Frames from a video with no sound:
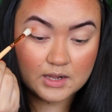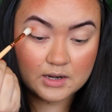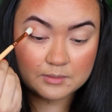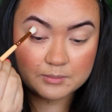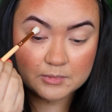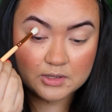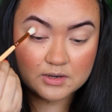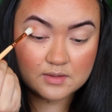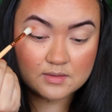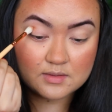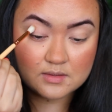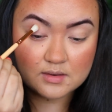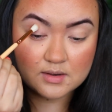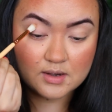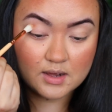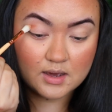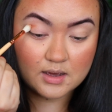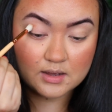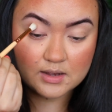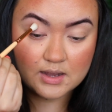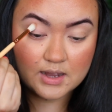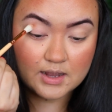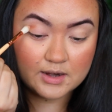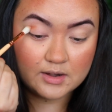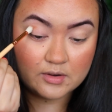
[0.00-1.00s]
And I'm going to
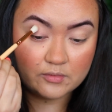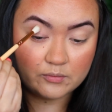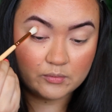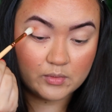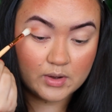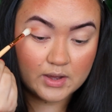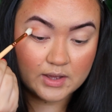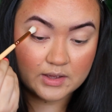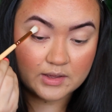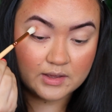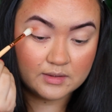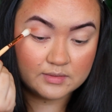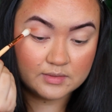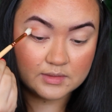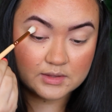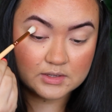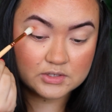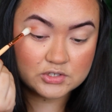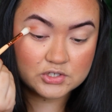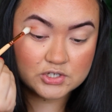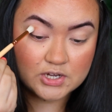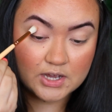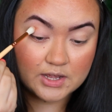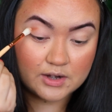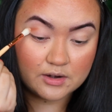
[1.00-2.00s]
start kind of working
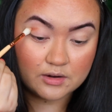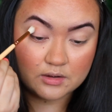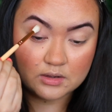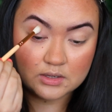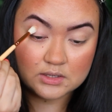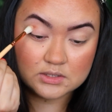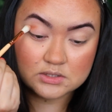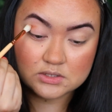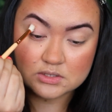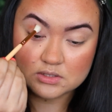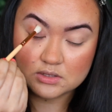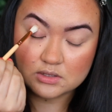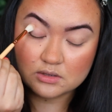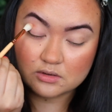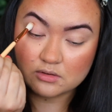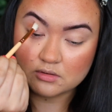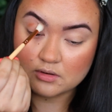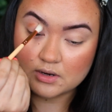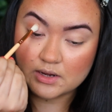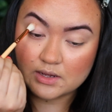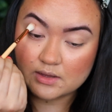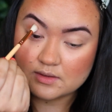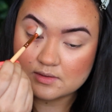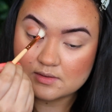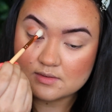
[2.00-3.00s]
this shadow into the
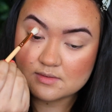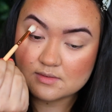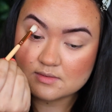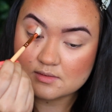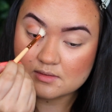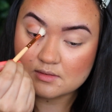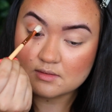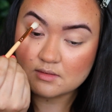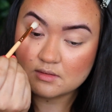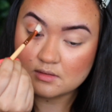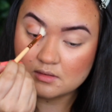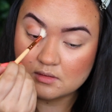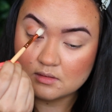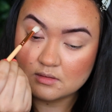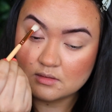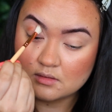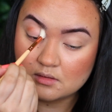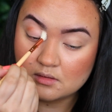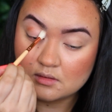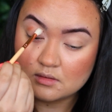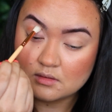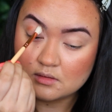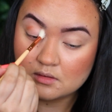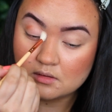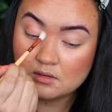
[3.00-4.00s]
crease.
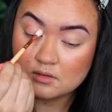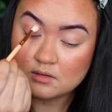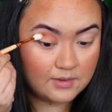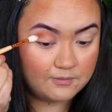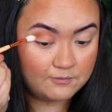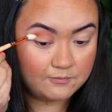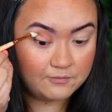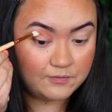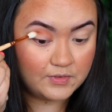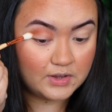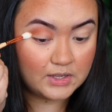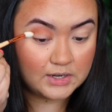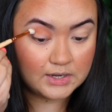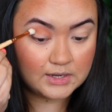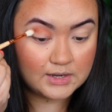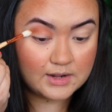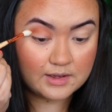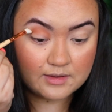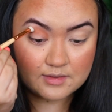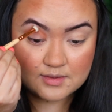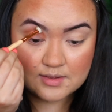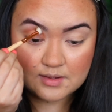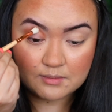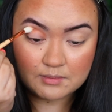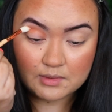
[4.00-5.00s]
I'm feeling
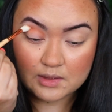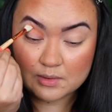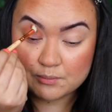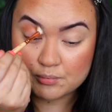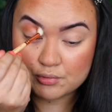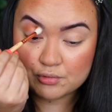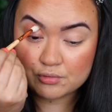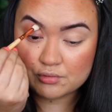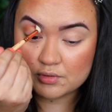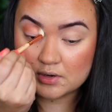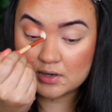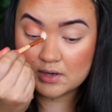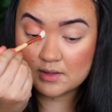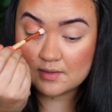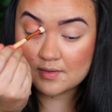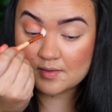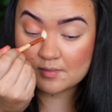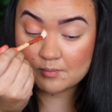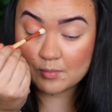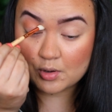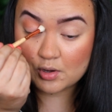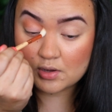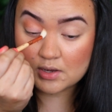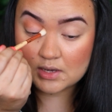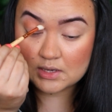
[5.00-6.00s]
like something pretty
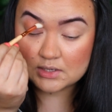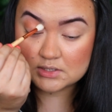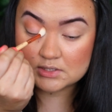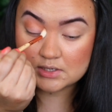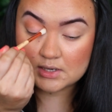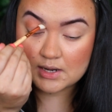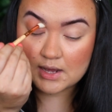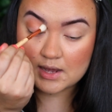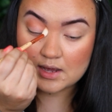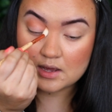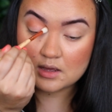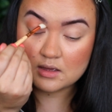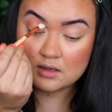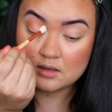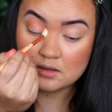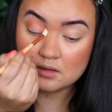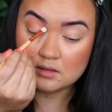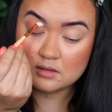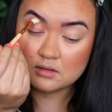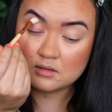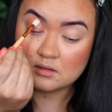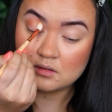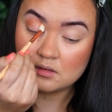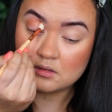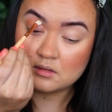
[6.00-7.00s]
smoky today.
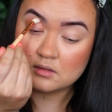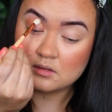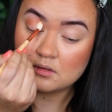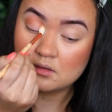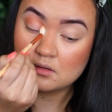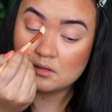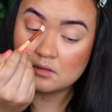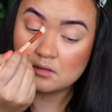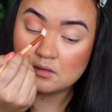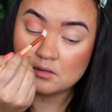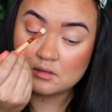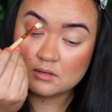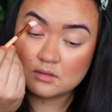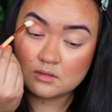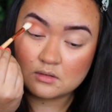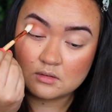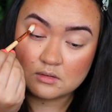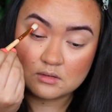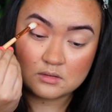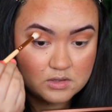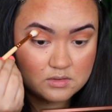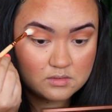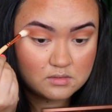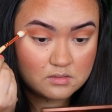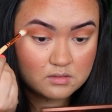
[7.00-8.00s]

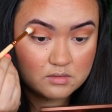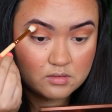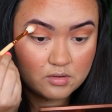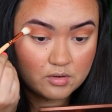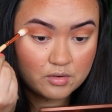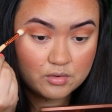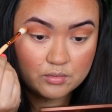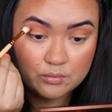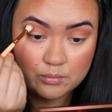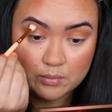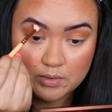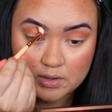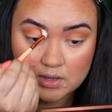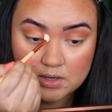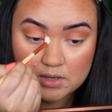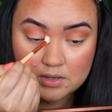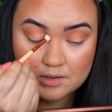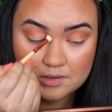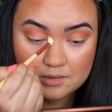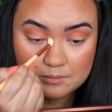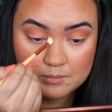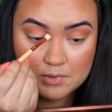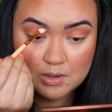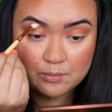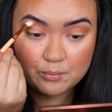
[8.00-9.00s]
It's so
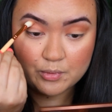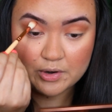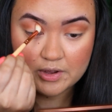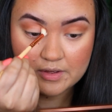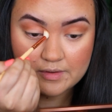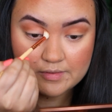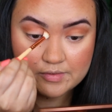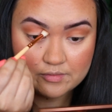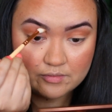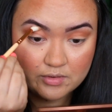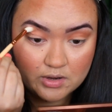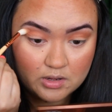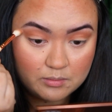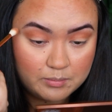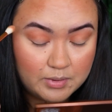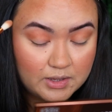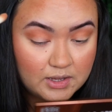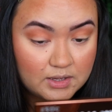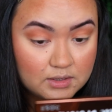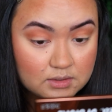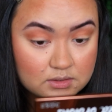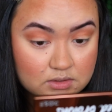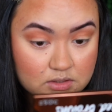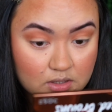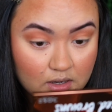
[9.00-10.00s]
weird, my brows already
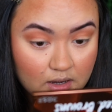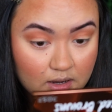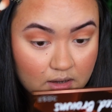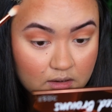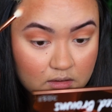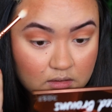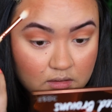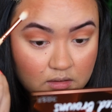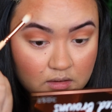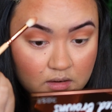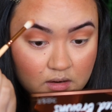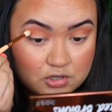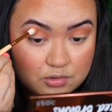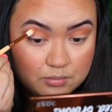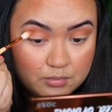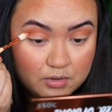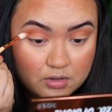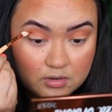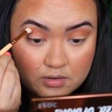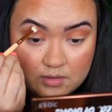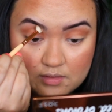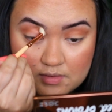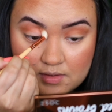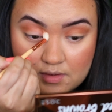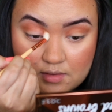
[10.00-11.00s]
being done. To be
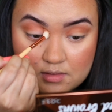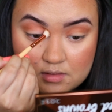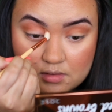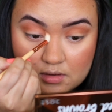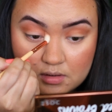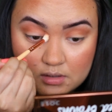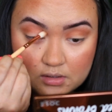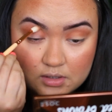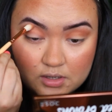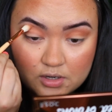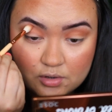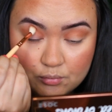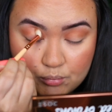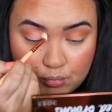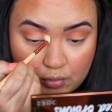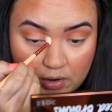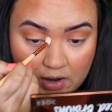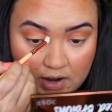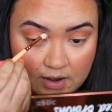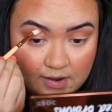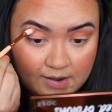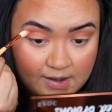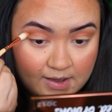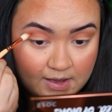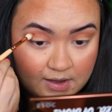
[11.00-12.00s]
honest, there's not a lot of
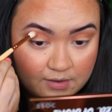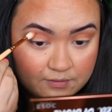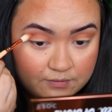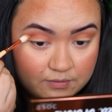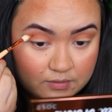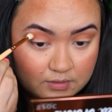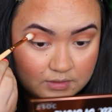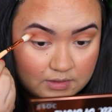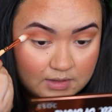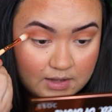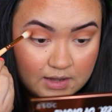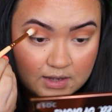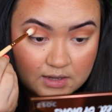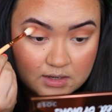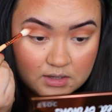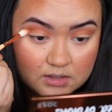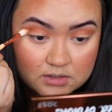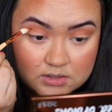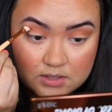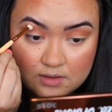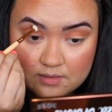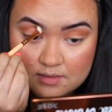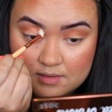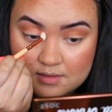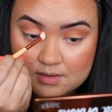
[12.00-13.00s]
brow hair for the henna
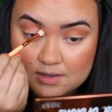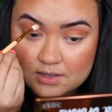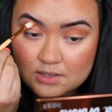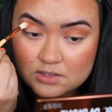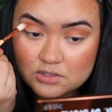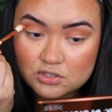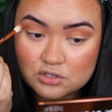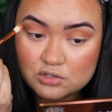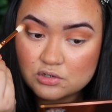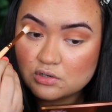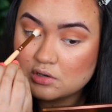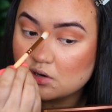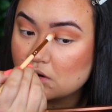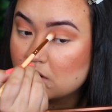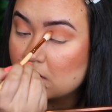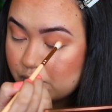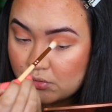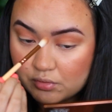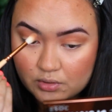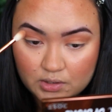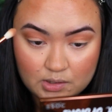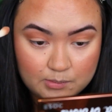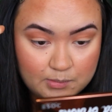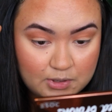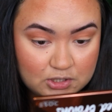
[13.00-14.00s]
to stick to.
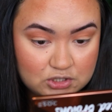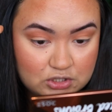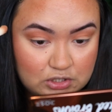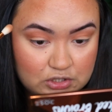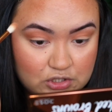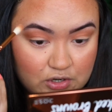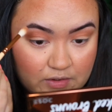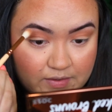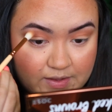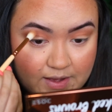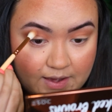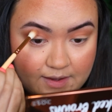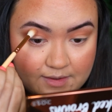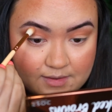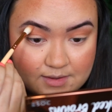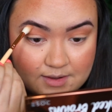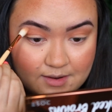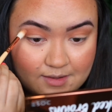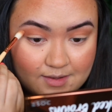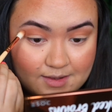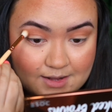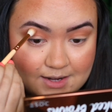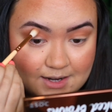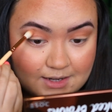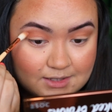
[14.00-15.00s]
Pretty much just has
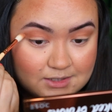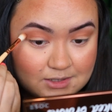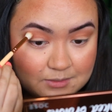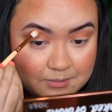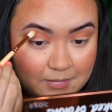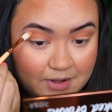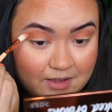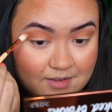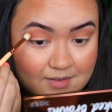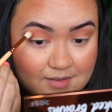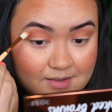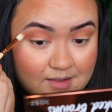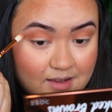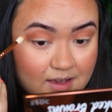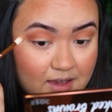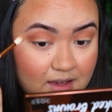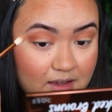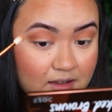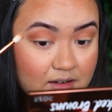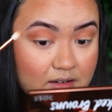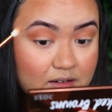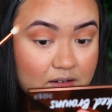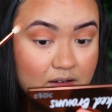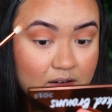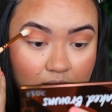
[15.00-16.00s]
to stick to my
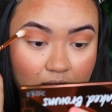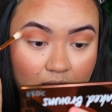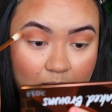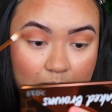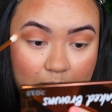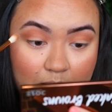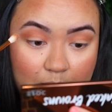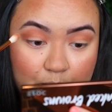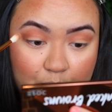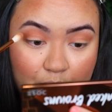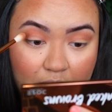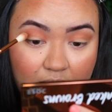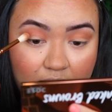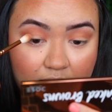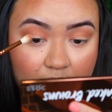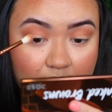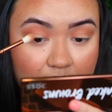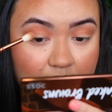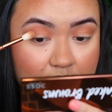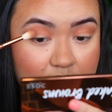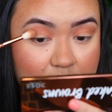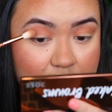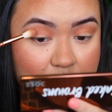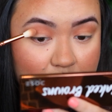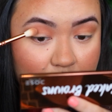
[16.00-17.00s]
skin. Like, my brow
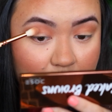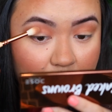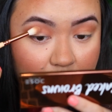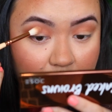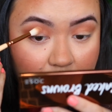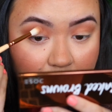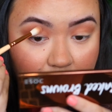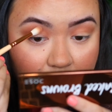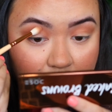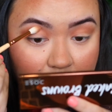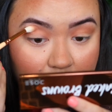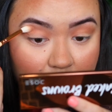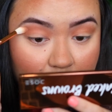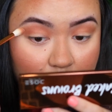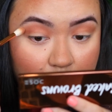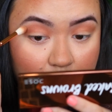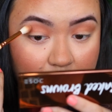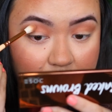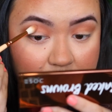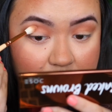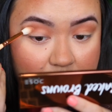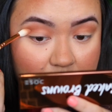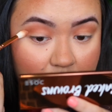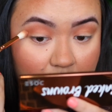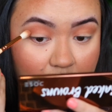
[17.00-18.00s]
hairs do look a little
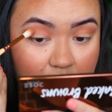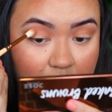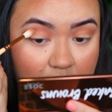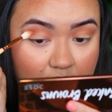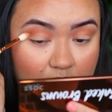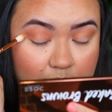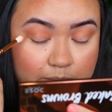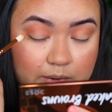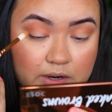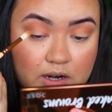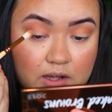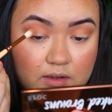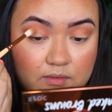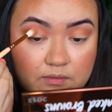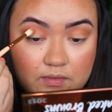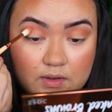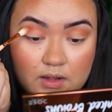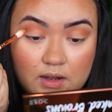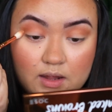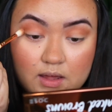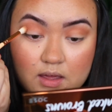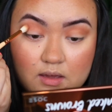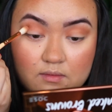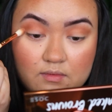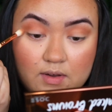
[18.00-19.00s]
bit darker, but I
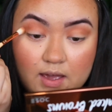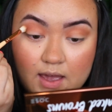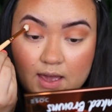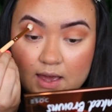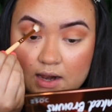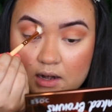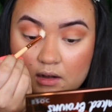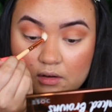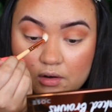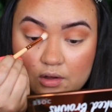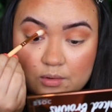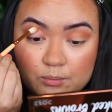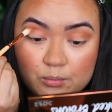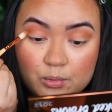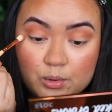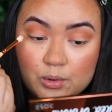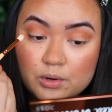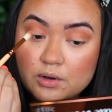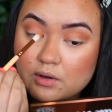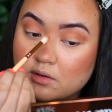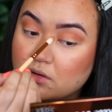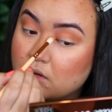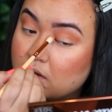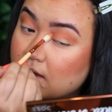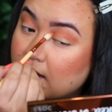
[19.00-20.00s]
feel like if I had a lot
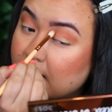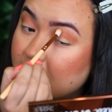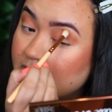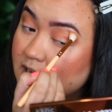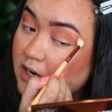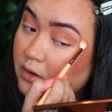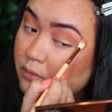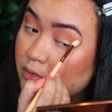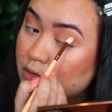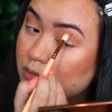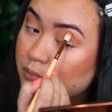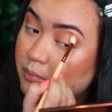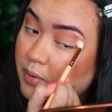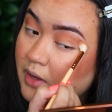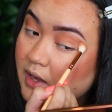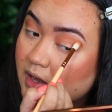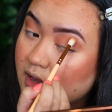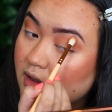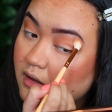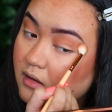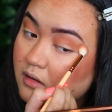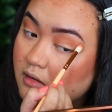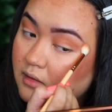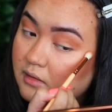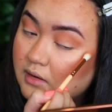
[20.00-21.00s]
more, the henna would
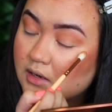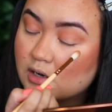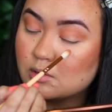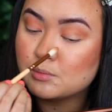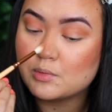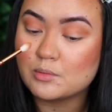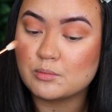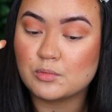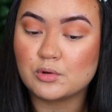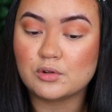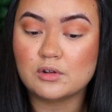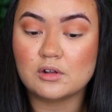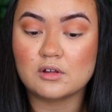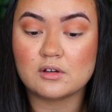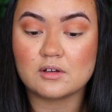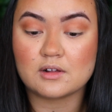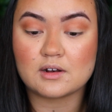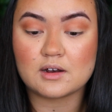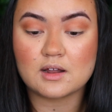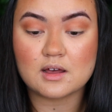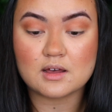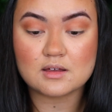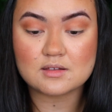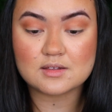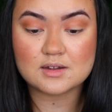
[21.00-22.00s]
be a little bit more longer
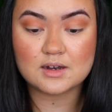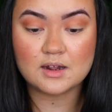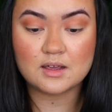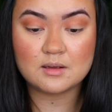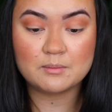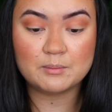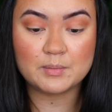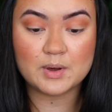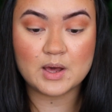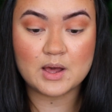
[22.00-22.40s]
lasting.